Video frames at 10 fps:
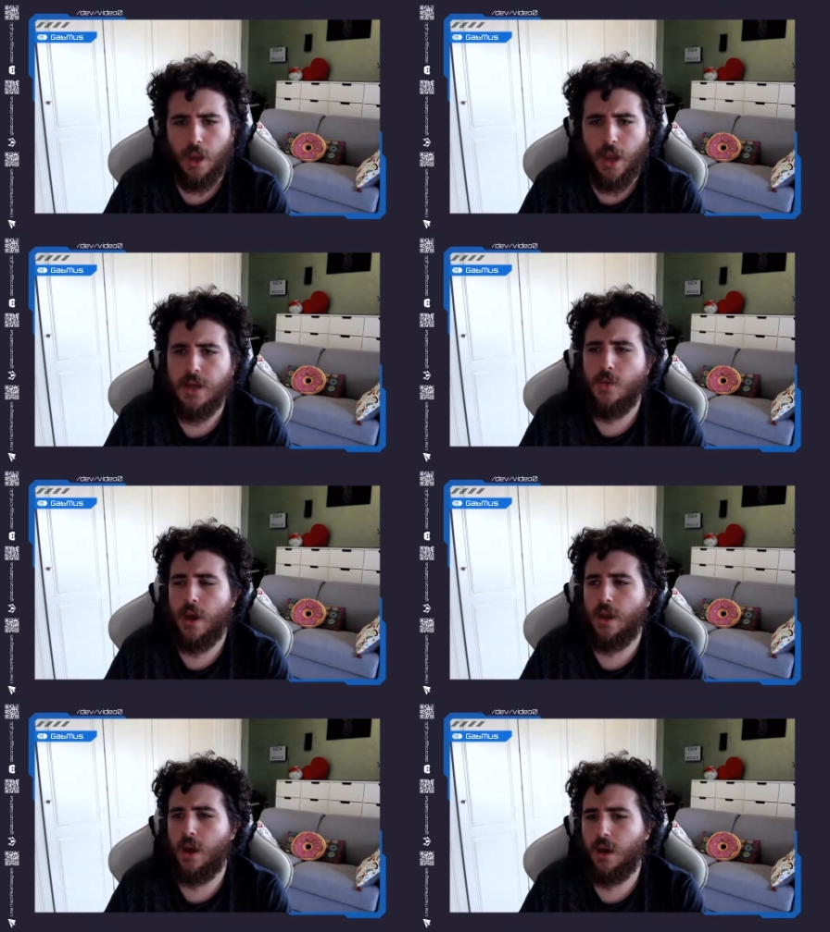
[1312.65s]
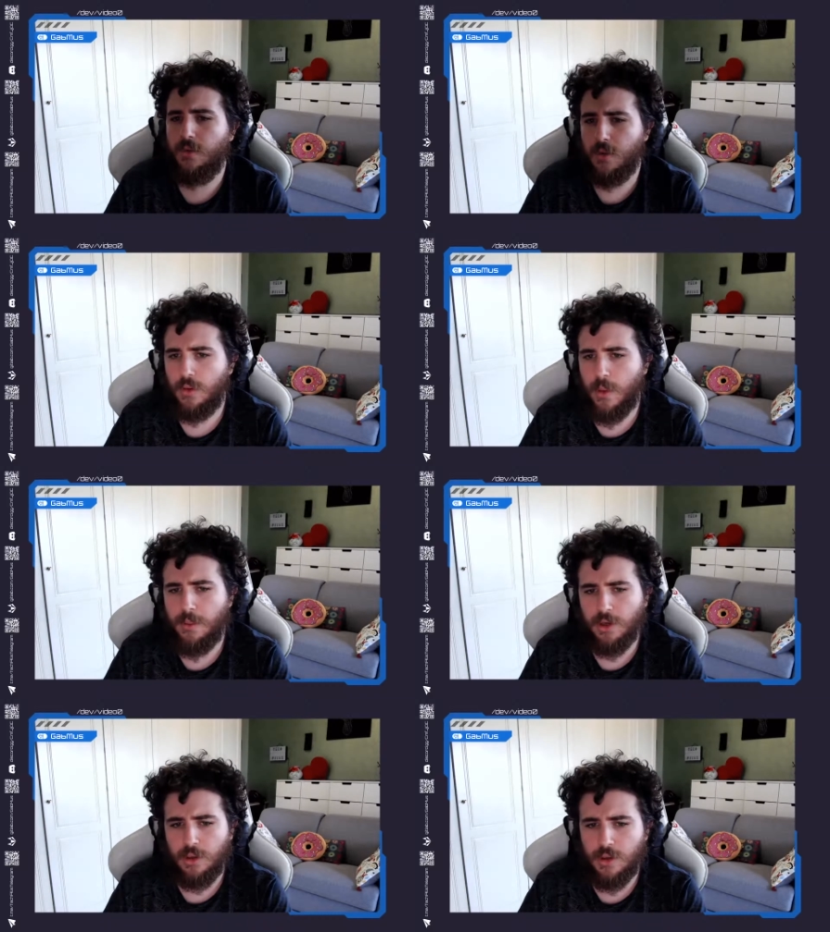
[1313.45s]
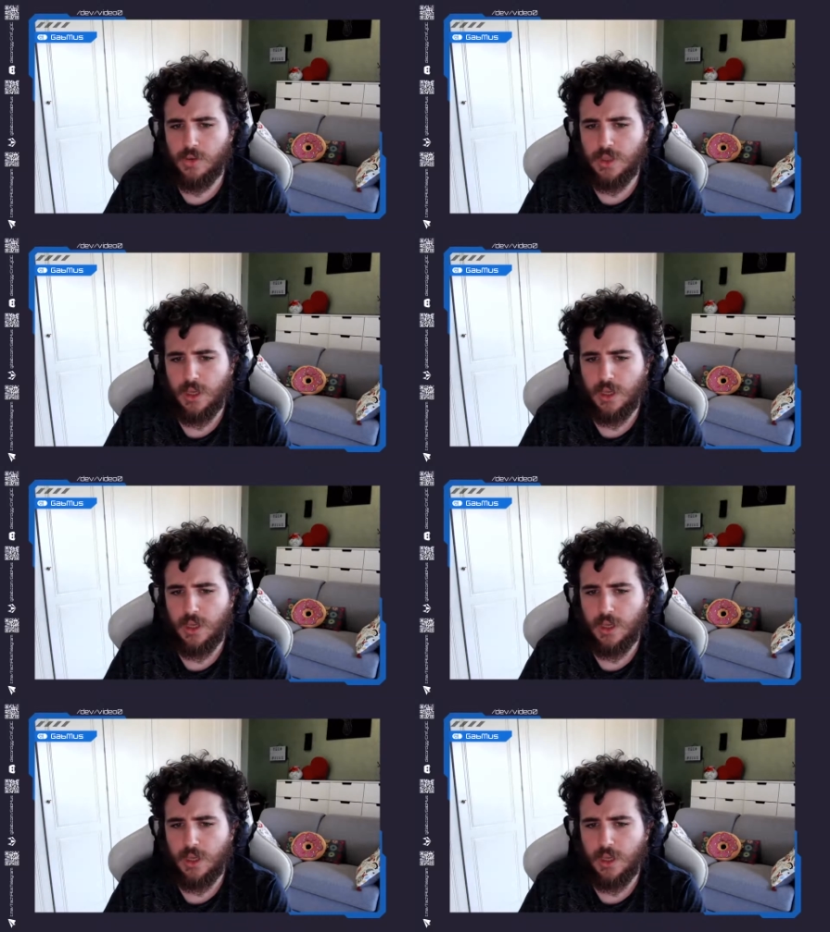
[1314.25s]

Anyway, if you don't remember the news,